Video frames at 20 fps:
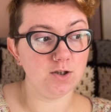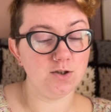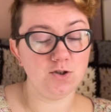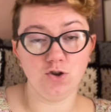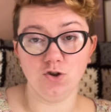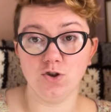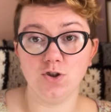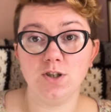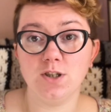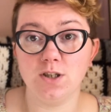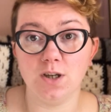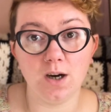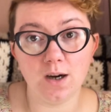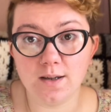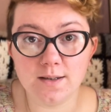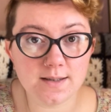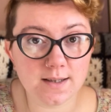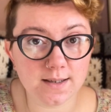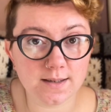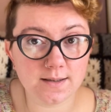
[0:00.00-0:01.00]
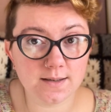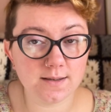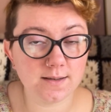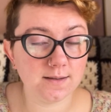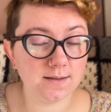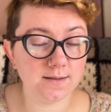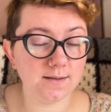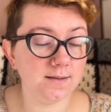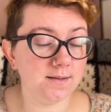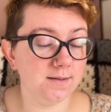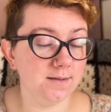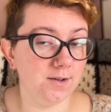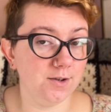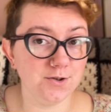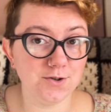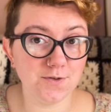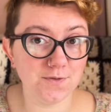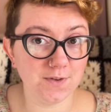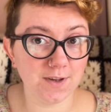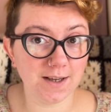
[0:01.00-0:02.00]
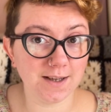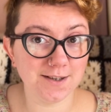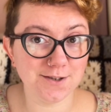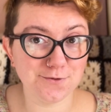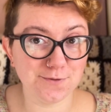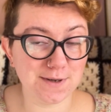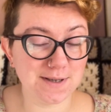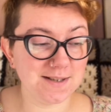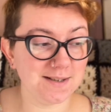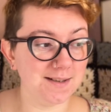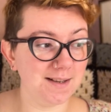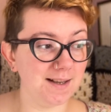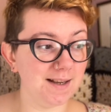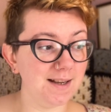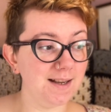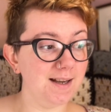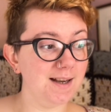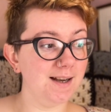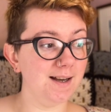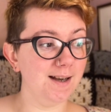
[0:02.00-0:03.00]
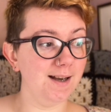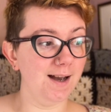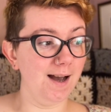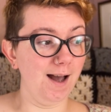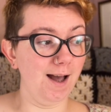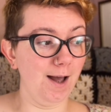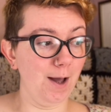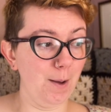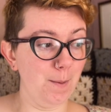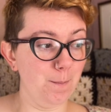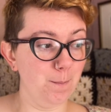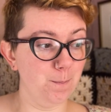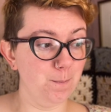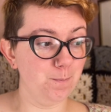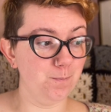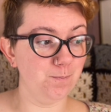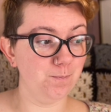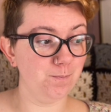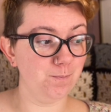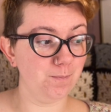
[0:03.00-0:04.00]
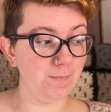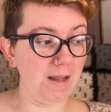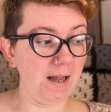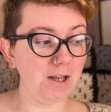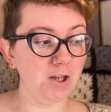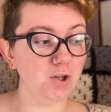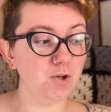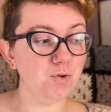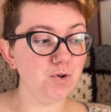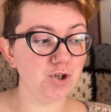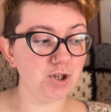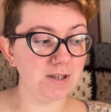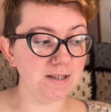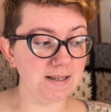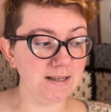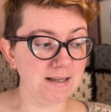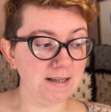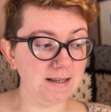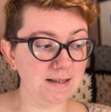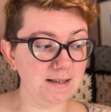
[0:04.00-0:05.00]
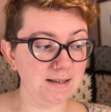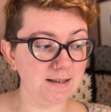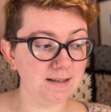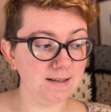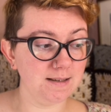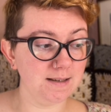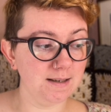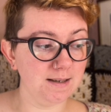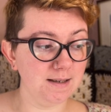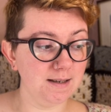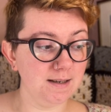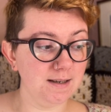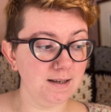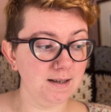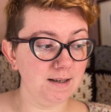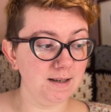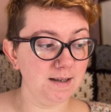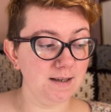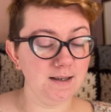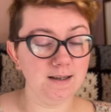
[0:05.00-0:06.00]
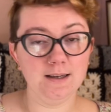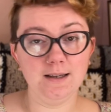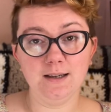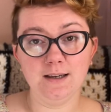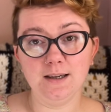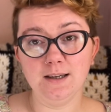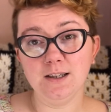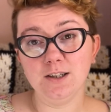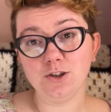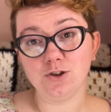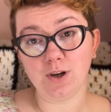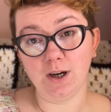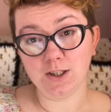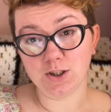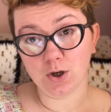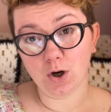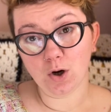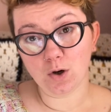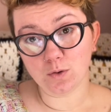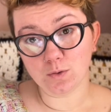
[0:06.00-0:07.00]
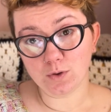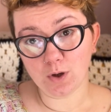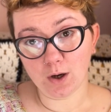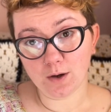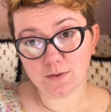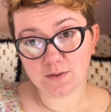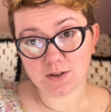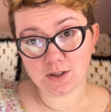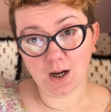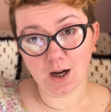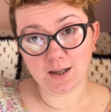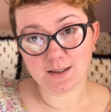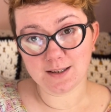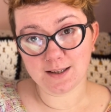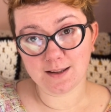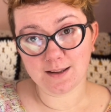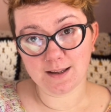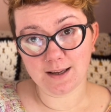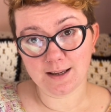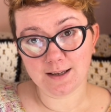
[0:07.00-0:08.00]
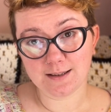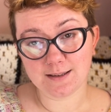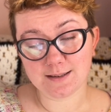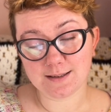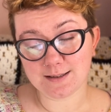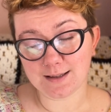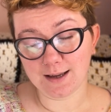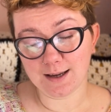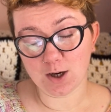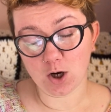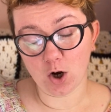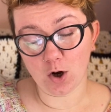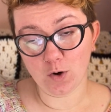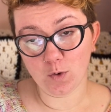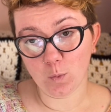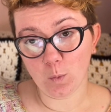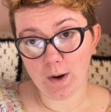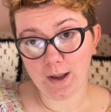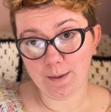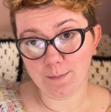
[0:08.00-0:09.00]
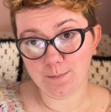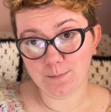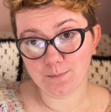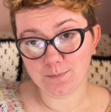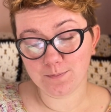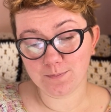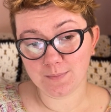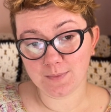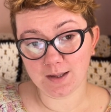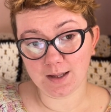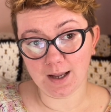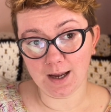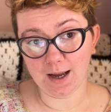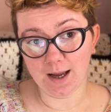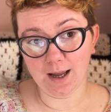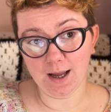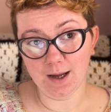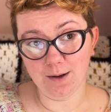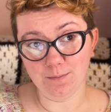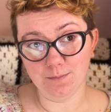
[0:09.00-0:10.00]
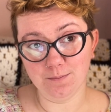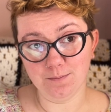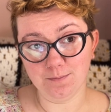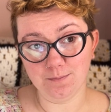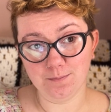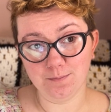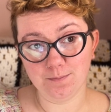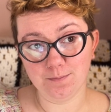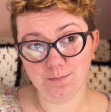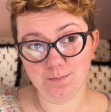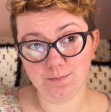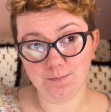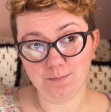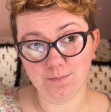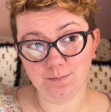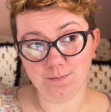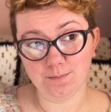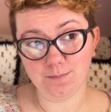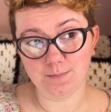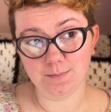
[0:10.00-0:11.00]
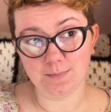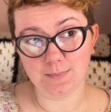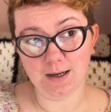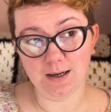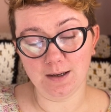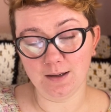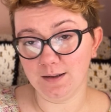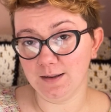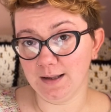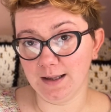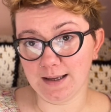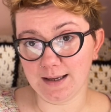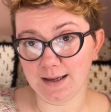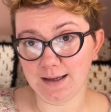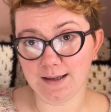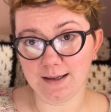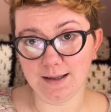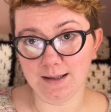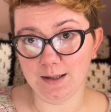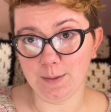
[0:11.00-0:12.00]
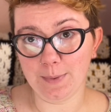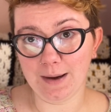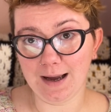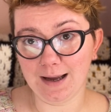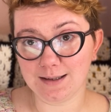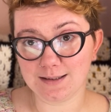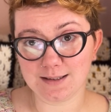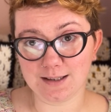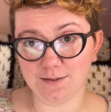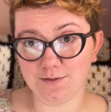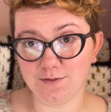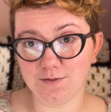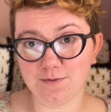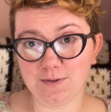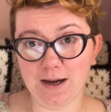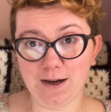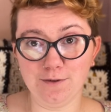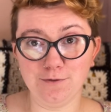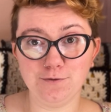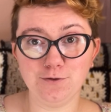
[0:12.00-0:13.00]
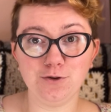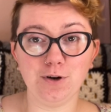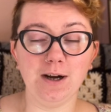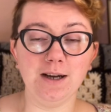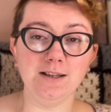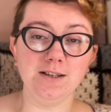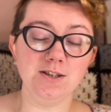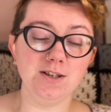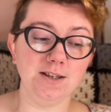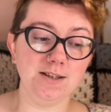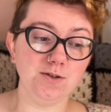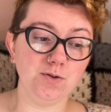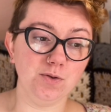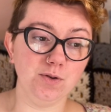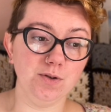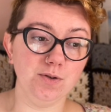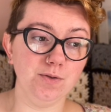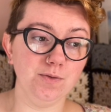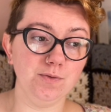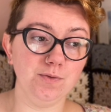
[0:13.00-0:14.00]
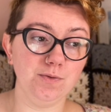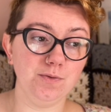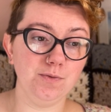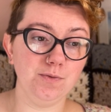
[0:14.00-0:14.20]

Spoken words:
just started lots of things recently. I usually try to hold off starting things like on a whim. Like in the past I've tried to sort of